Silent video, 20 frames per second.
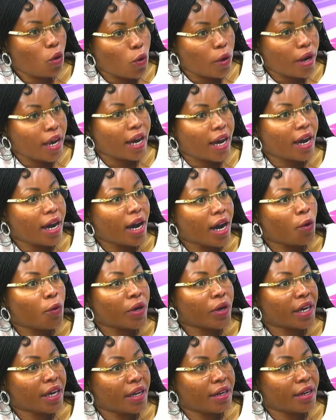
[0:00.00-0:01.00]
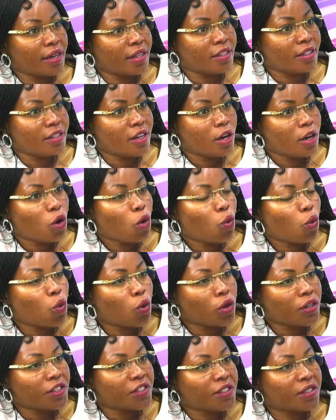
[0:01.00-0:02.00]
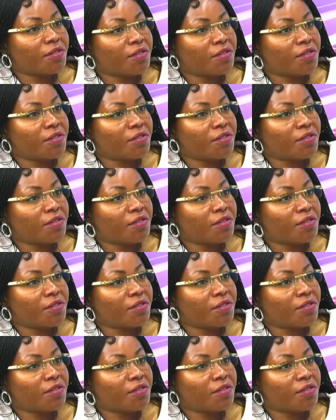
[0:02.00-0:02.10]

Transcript: where are we headed? What is